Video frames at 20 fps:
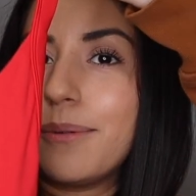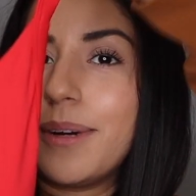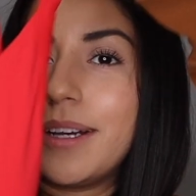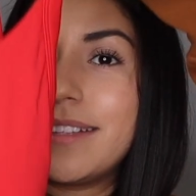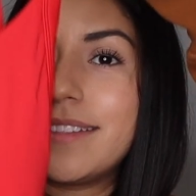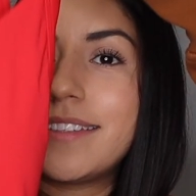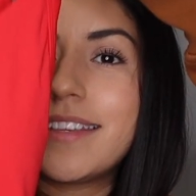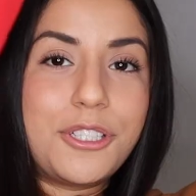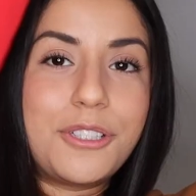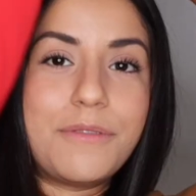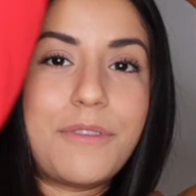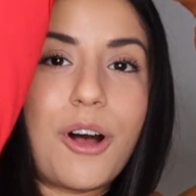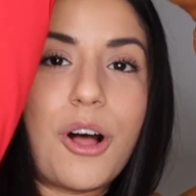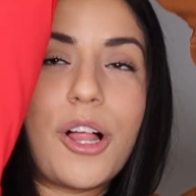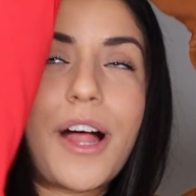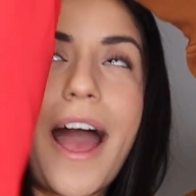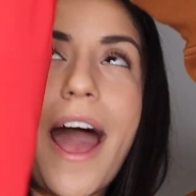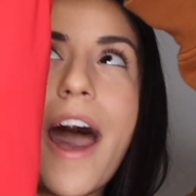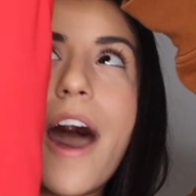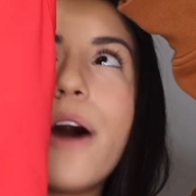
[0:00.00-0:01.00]
ones. First of
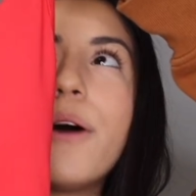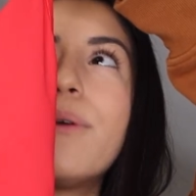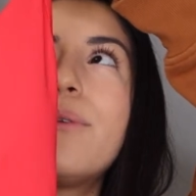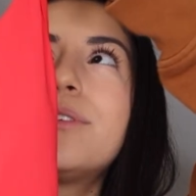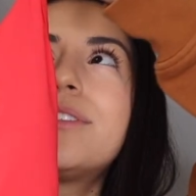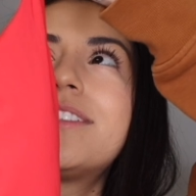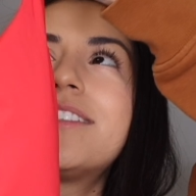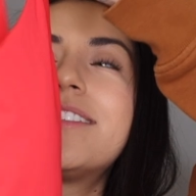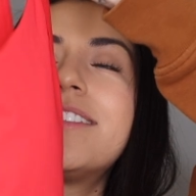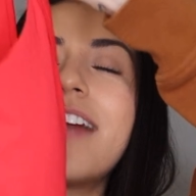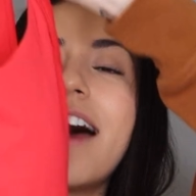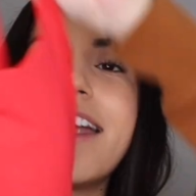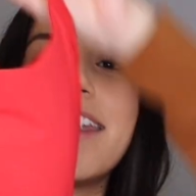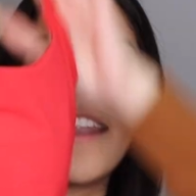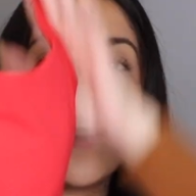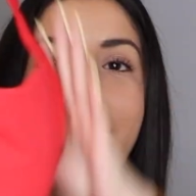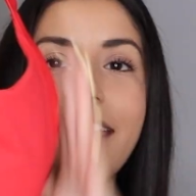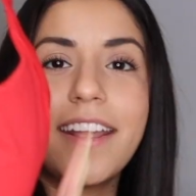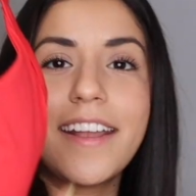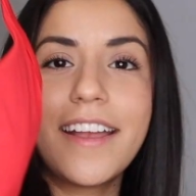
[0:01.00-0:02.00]
all, how
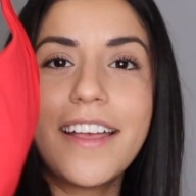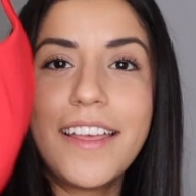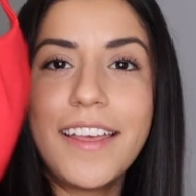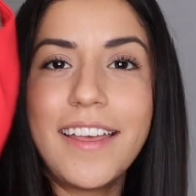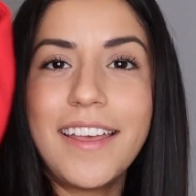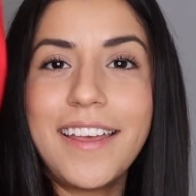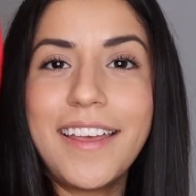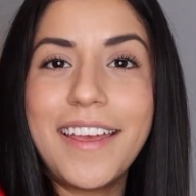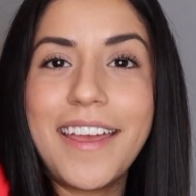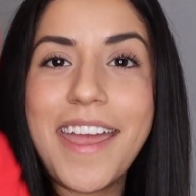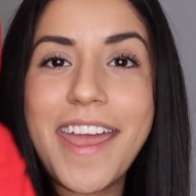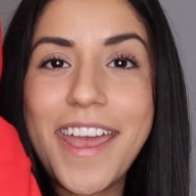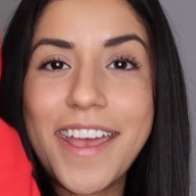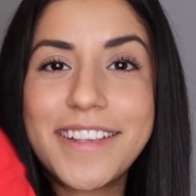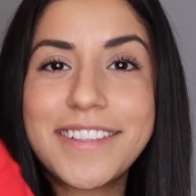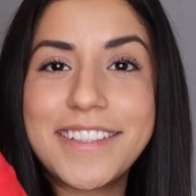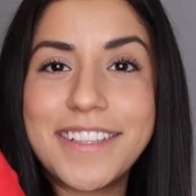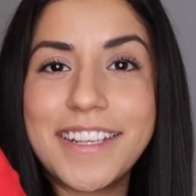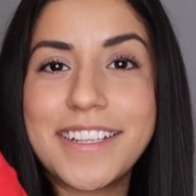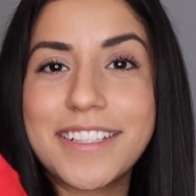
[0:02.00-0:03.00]
stunning
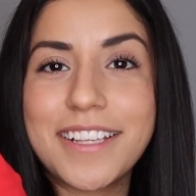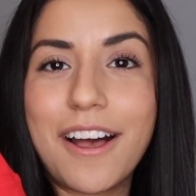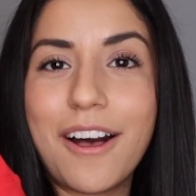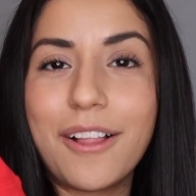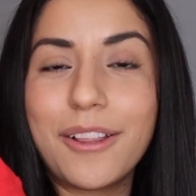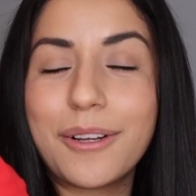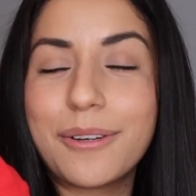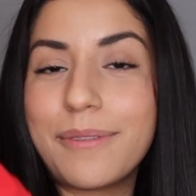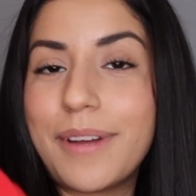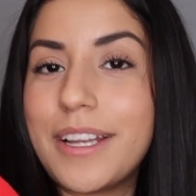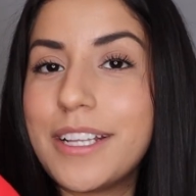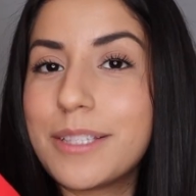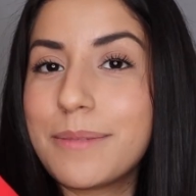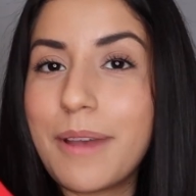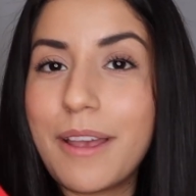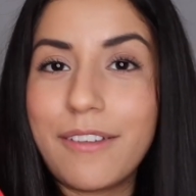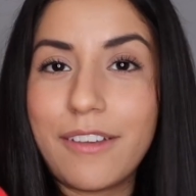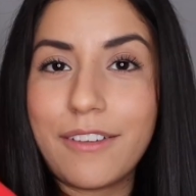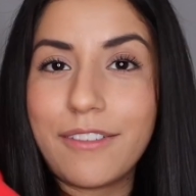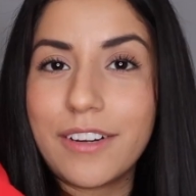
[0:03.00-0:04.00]
is this color? Red is
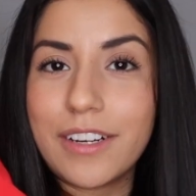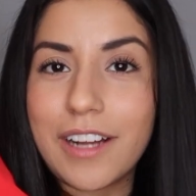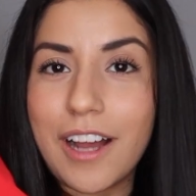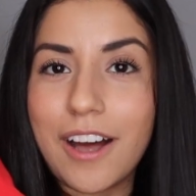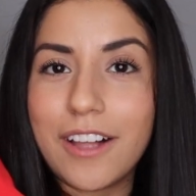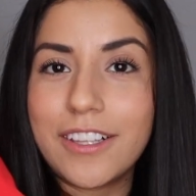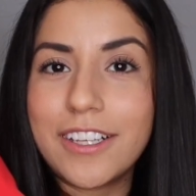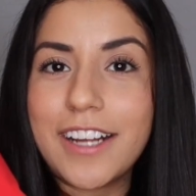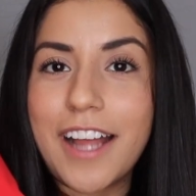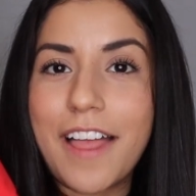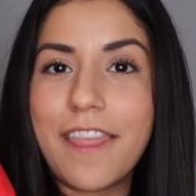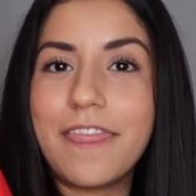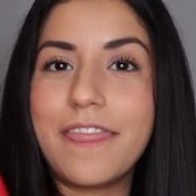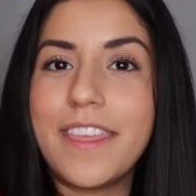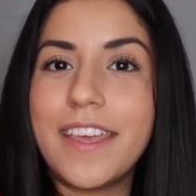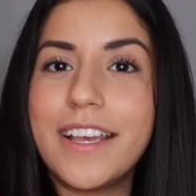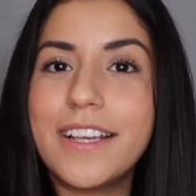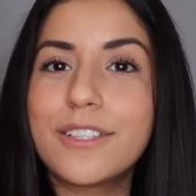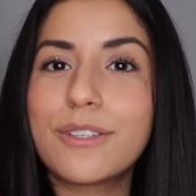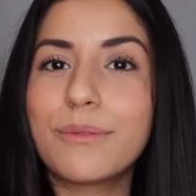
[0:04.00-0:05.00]
my favorite color, and
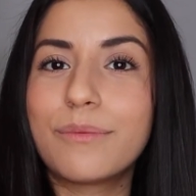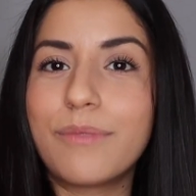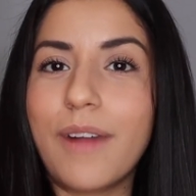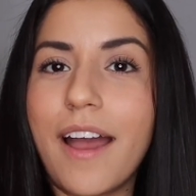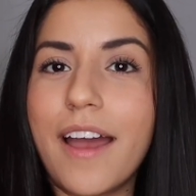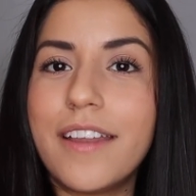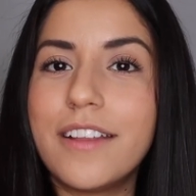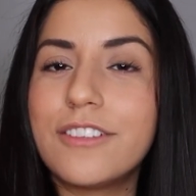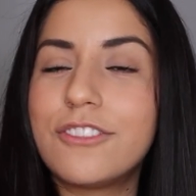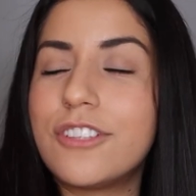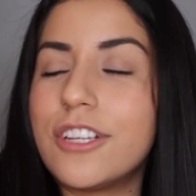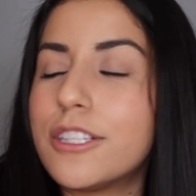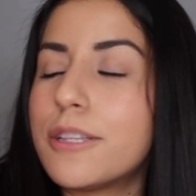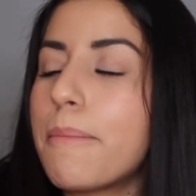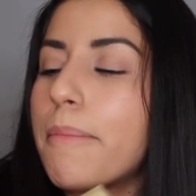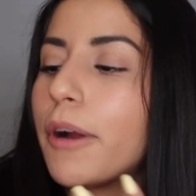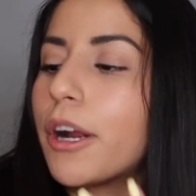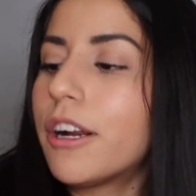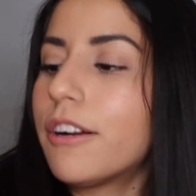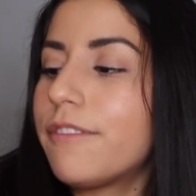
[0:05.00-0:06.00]
this red is
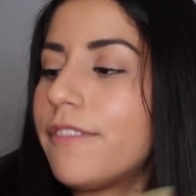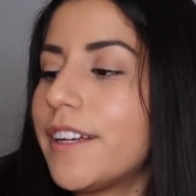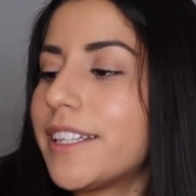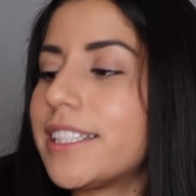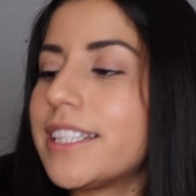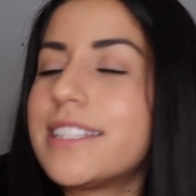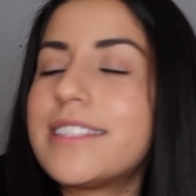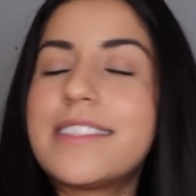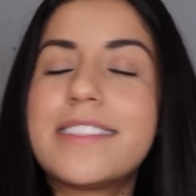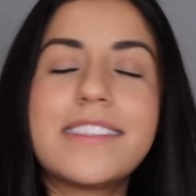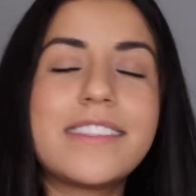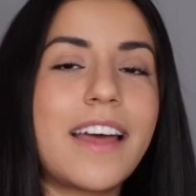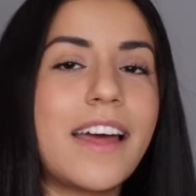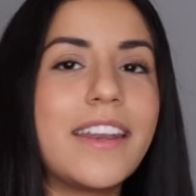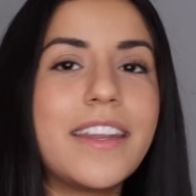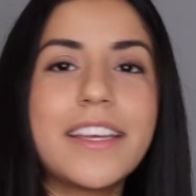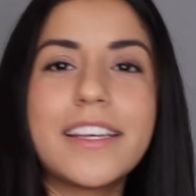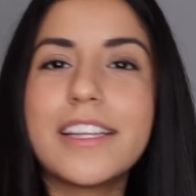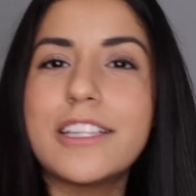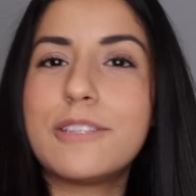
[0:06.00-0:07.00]
just perfect. It's
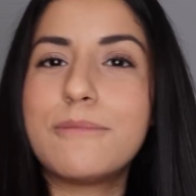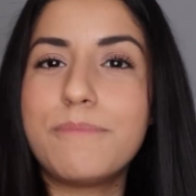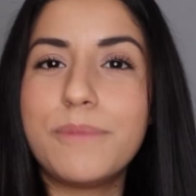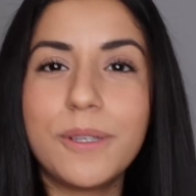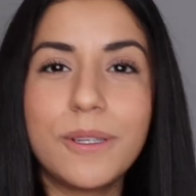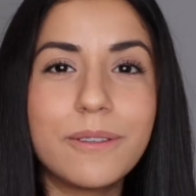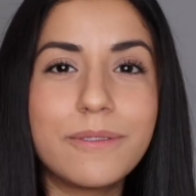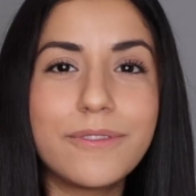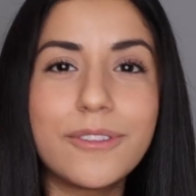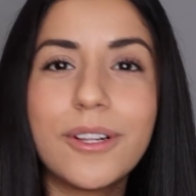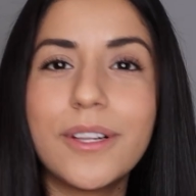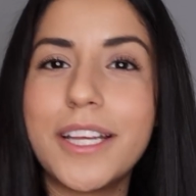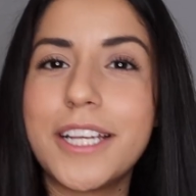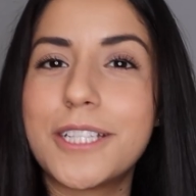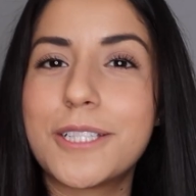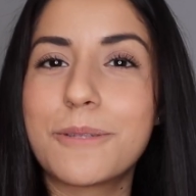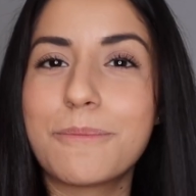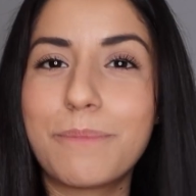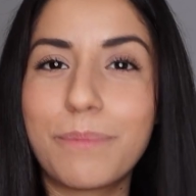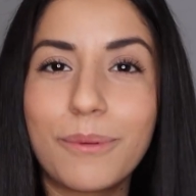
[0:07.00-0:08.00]
stunning, it's beautiful,
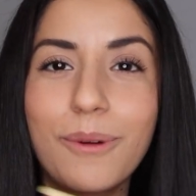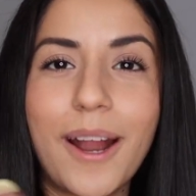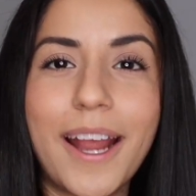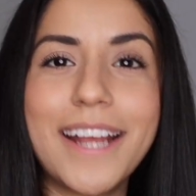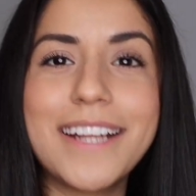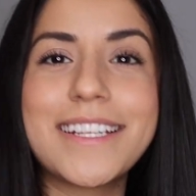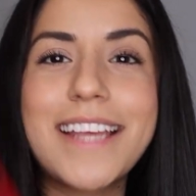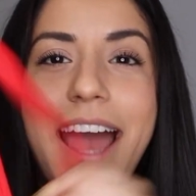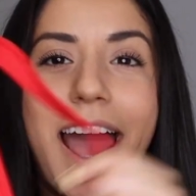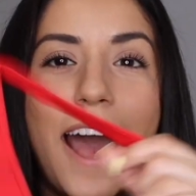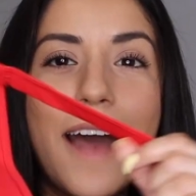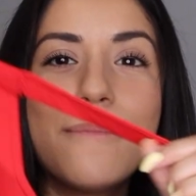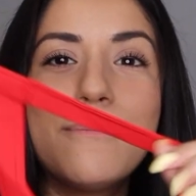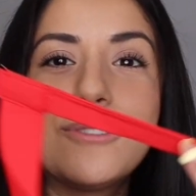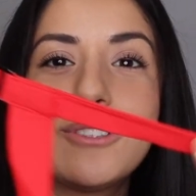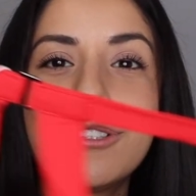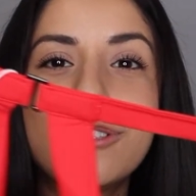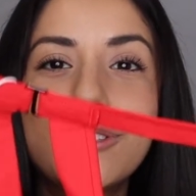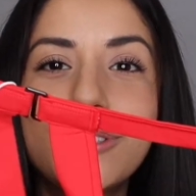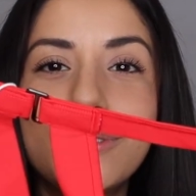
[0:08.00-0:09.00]
it's bright,
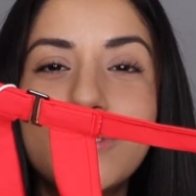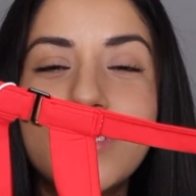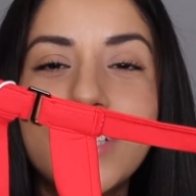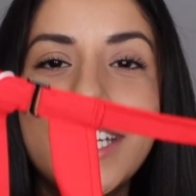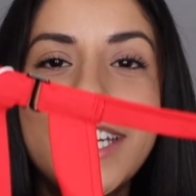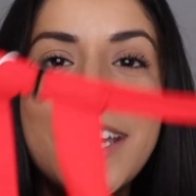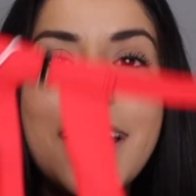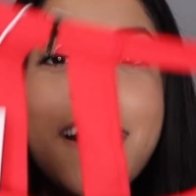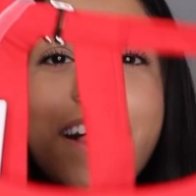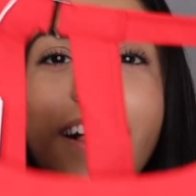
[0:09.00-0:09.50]
absolutely